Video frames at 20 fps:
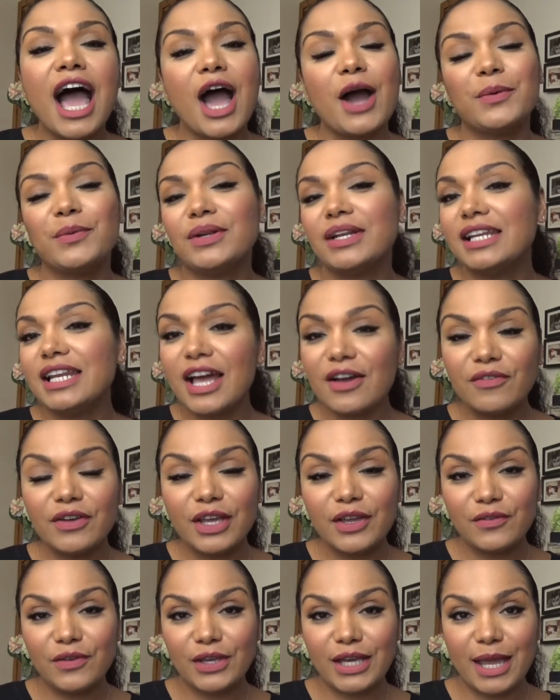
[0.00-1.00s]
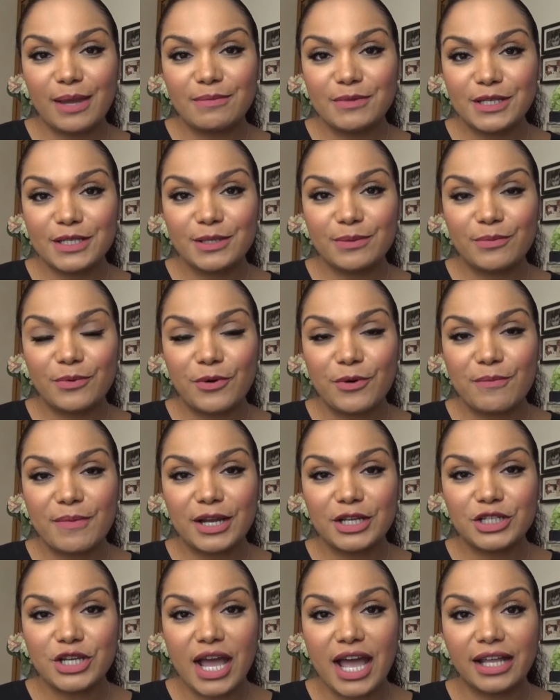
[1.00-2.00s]
I would love it if you came to support
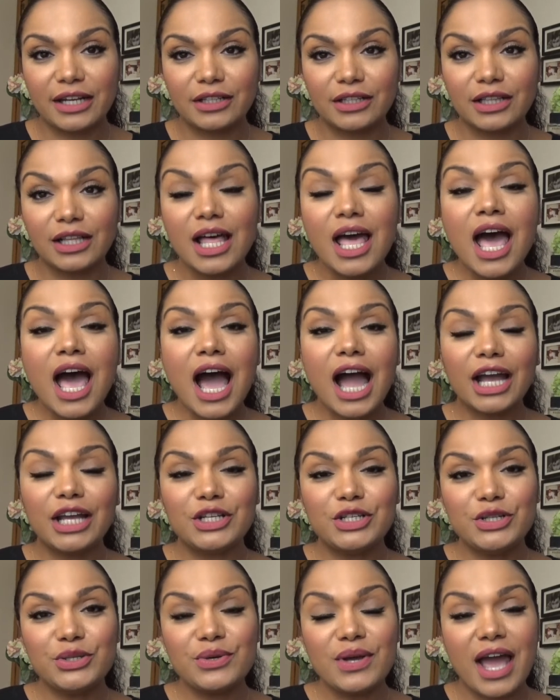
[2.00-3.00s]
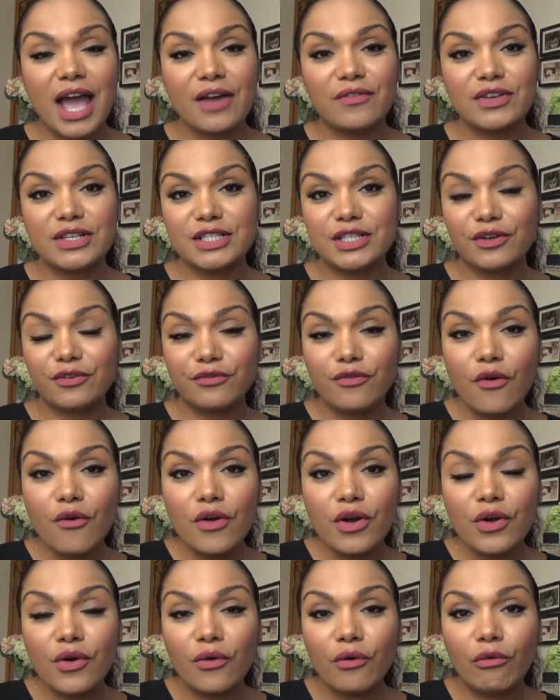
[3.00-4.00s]
my channel. I do have a
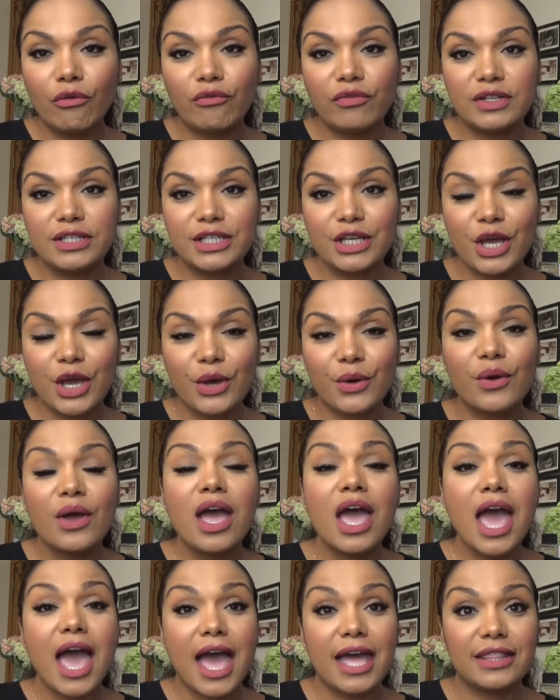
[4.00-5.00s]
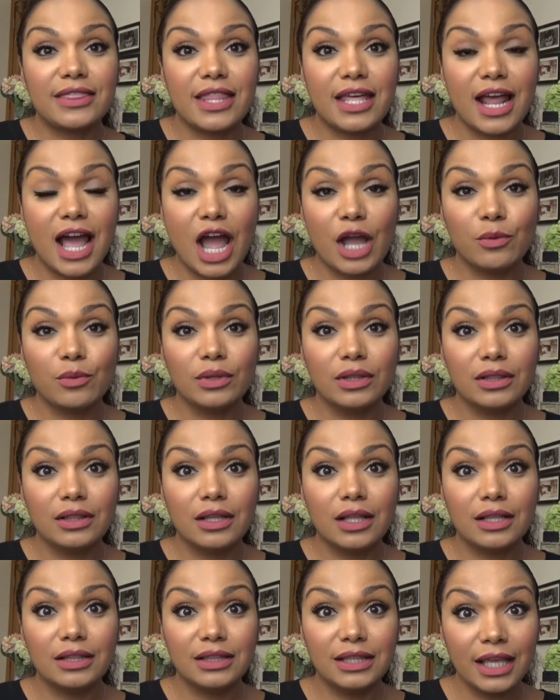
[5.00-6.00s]
Sephora haul video and that I
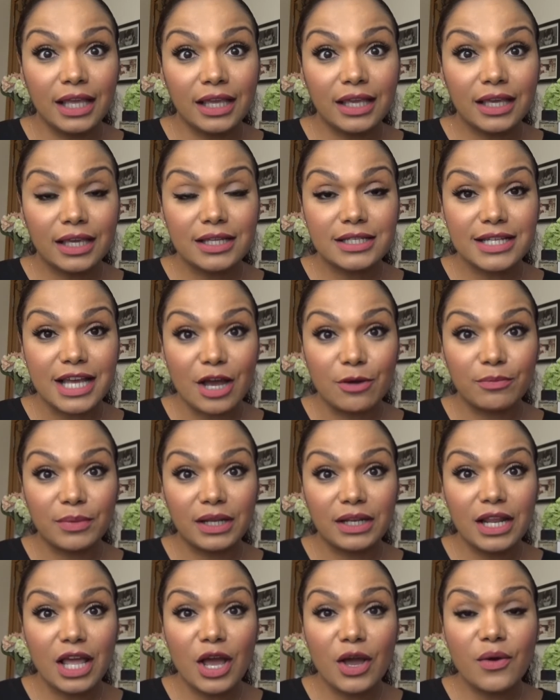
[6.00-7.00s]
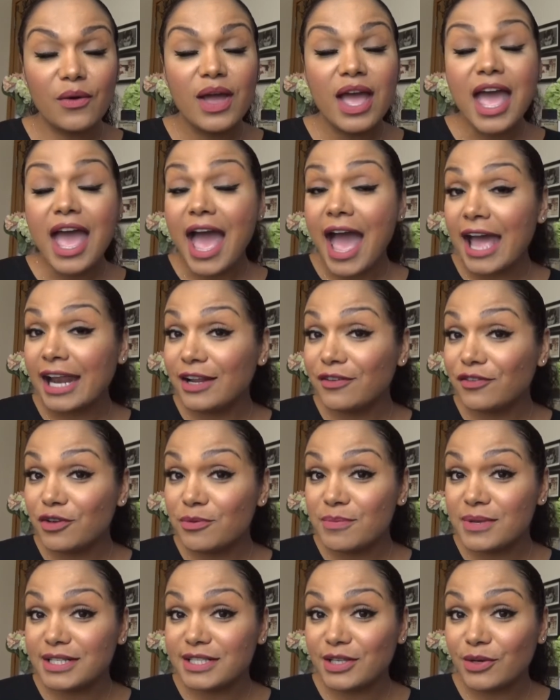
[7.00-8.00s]
will link down below. And if you
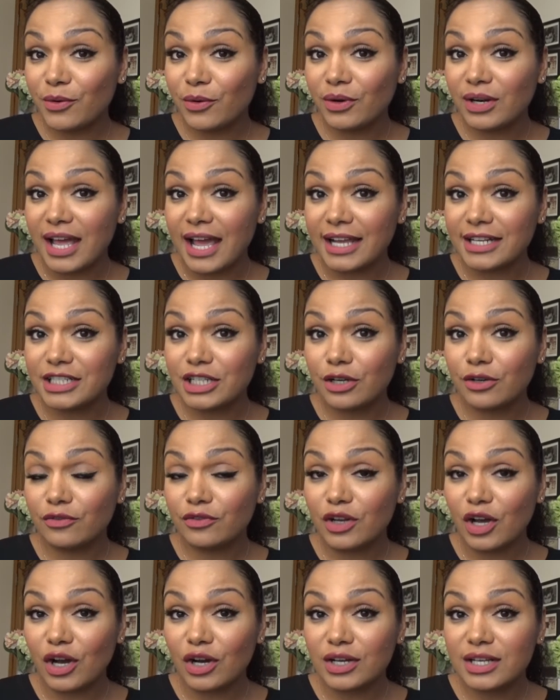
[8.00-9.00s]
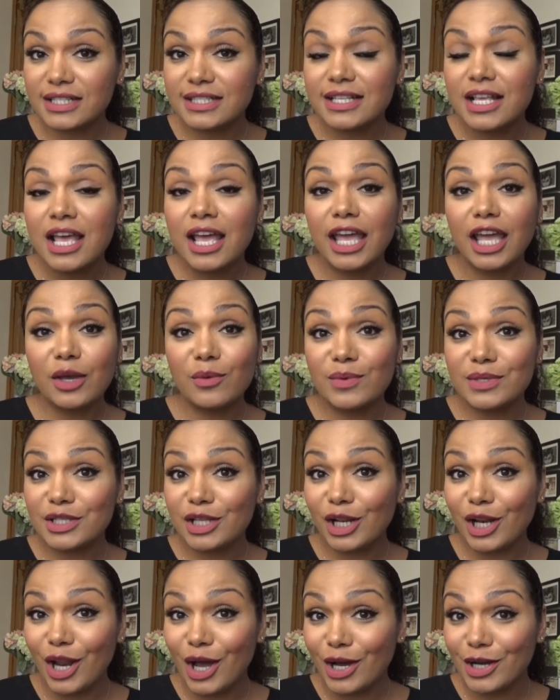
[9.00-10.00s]
missed the Orlando vlogs, it was
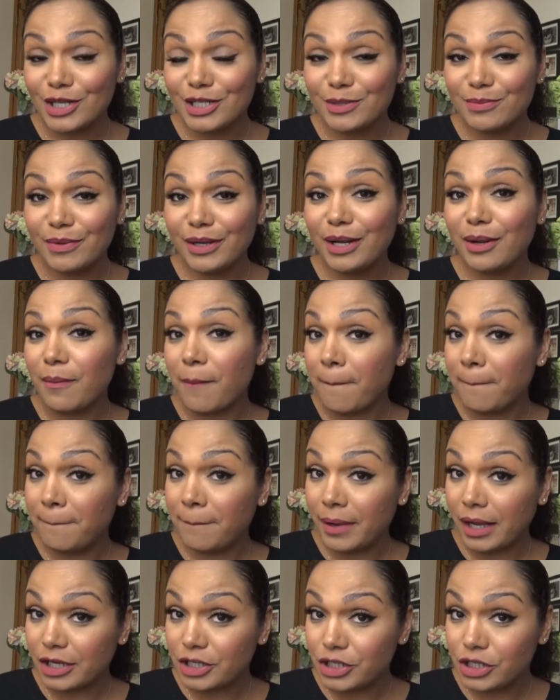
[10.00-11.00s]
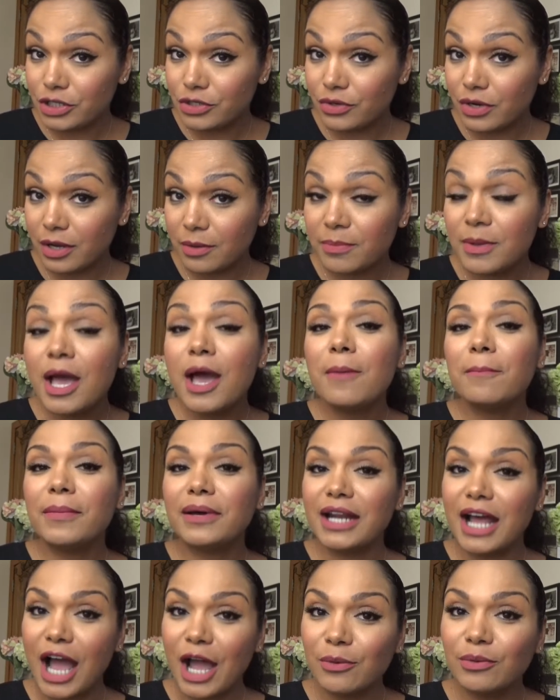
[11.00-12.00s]
a last minute budget trip,
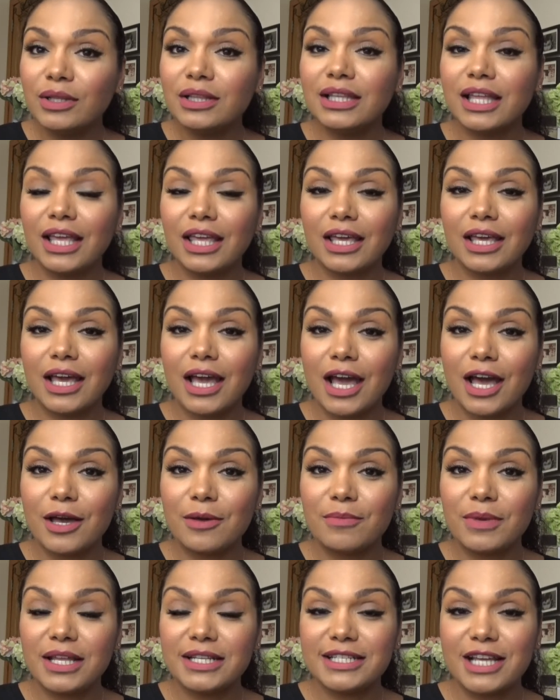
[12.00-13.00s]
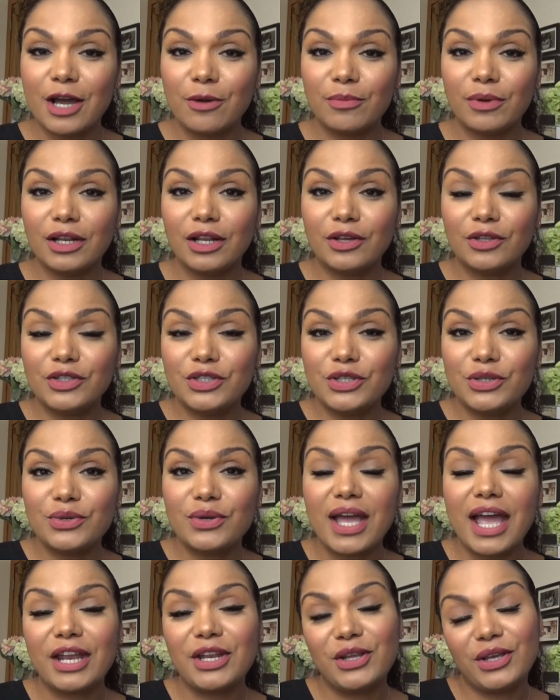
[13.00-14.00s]
but I will link it down below
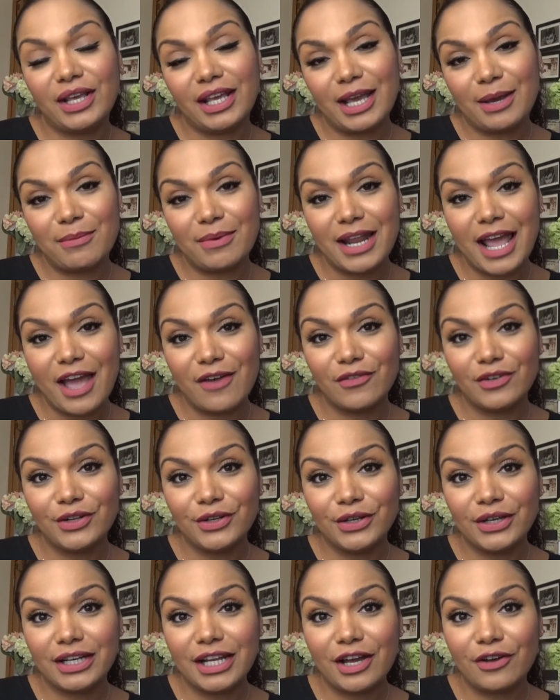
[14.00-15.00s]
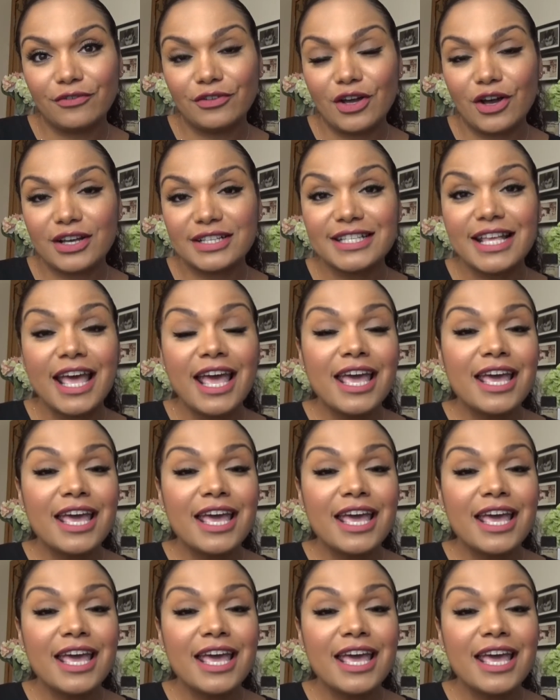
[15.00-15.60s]
too, and you can come and have a look at our vlogs.